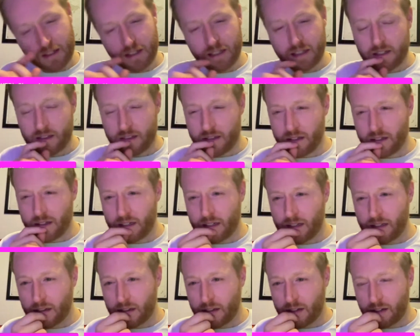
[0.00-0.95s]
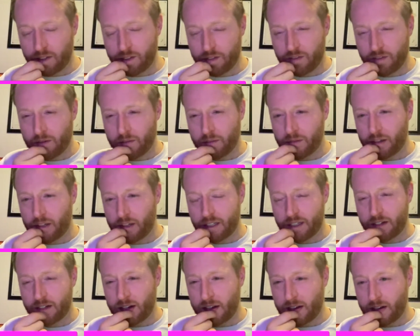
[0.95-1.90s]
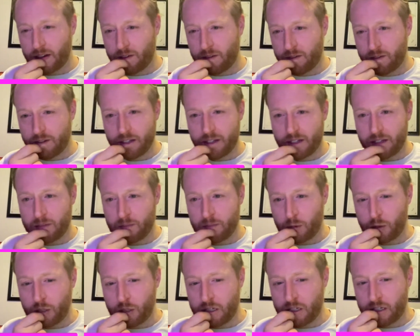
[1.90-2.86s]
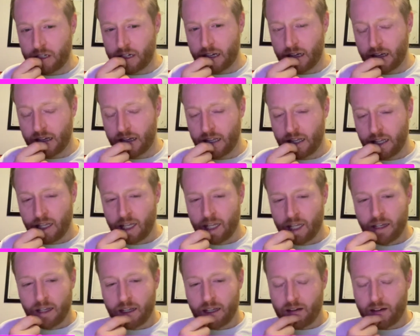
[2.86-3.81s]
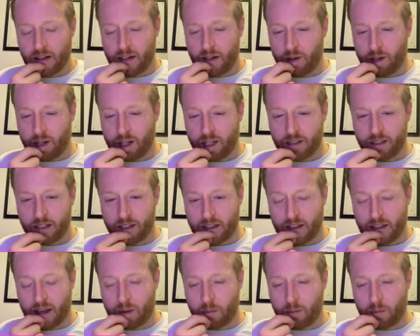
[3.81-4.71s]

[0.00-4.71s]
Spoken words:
he from Serie A, or was he in Bundesliga? Anyway, it's not that